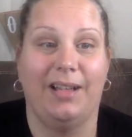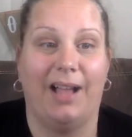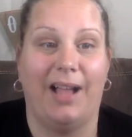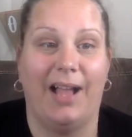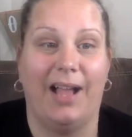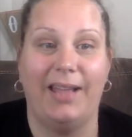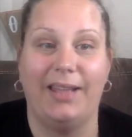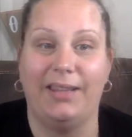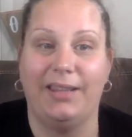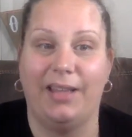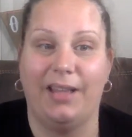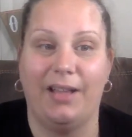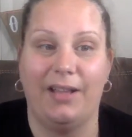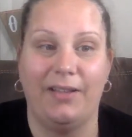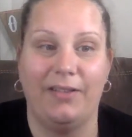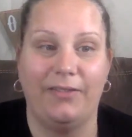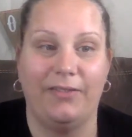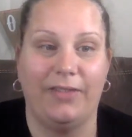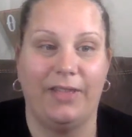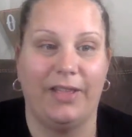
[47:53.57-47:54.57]
I
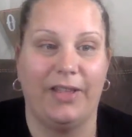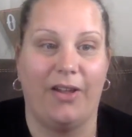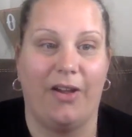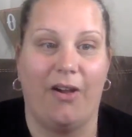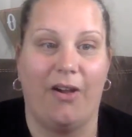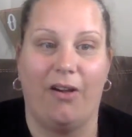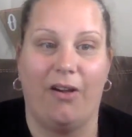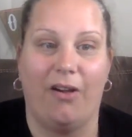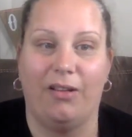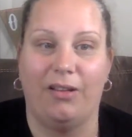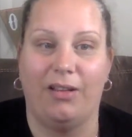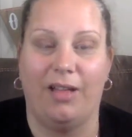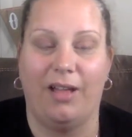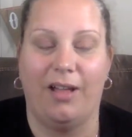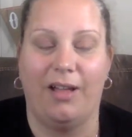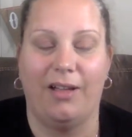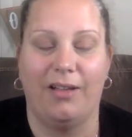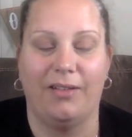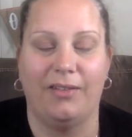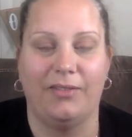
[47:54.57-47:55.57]
love like all
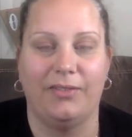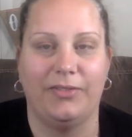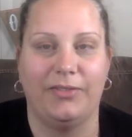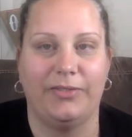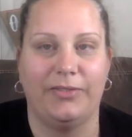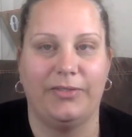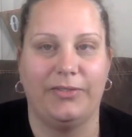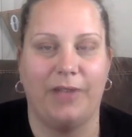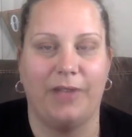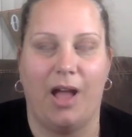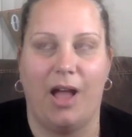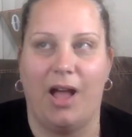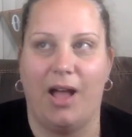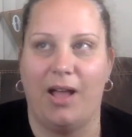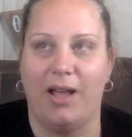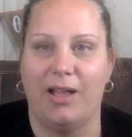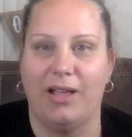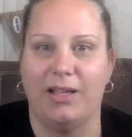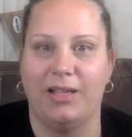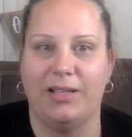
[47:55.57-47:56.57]
of
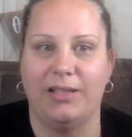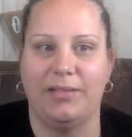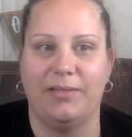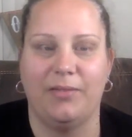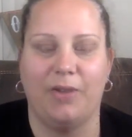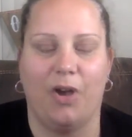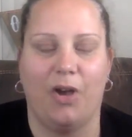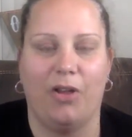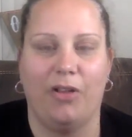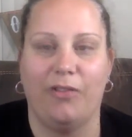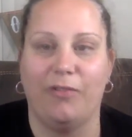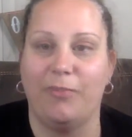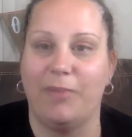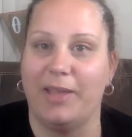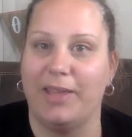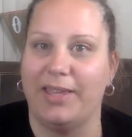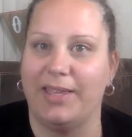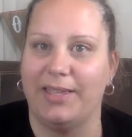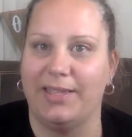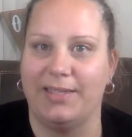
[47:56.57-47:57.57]

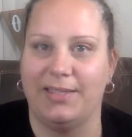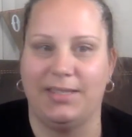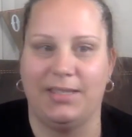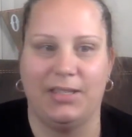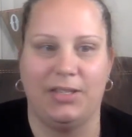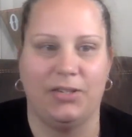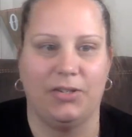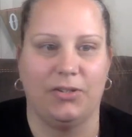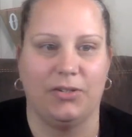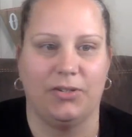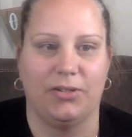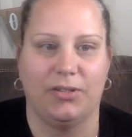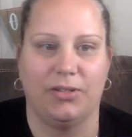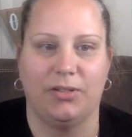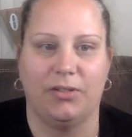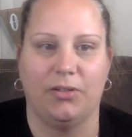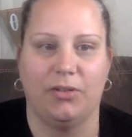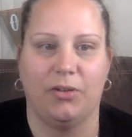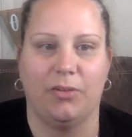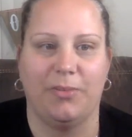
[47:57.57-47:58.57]
my kids' teachers.
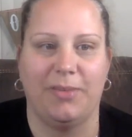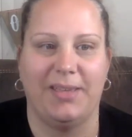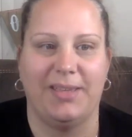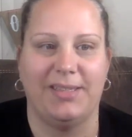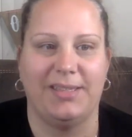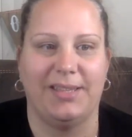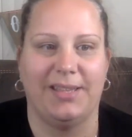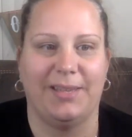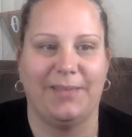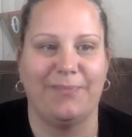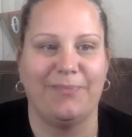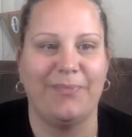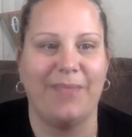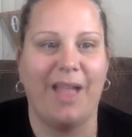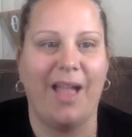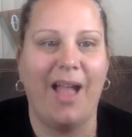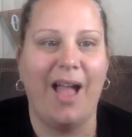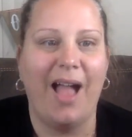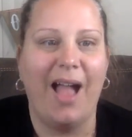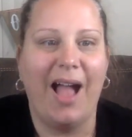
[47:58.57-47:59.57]
They're amazing.
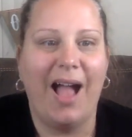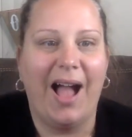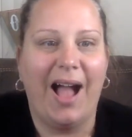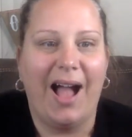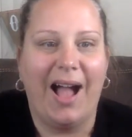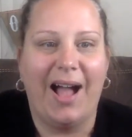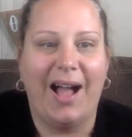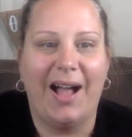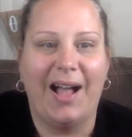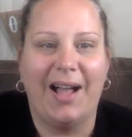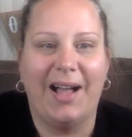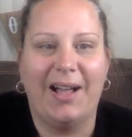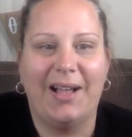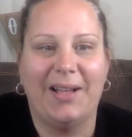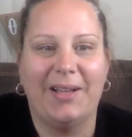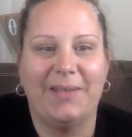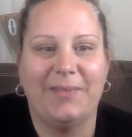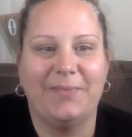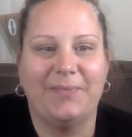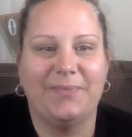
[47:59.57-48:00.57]

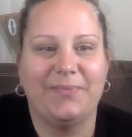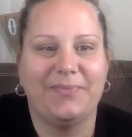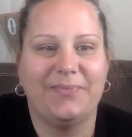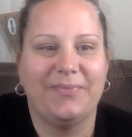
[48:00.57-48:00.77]
Oh,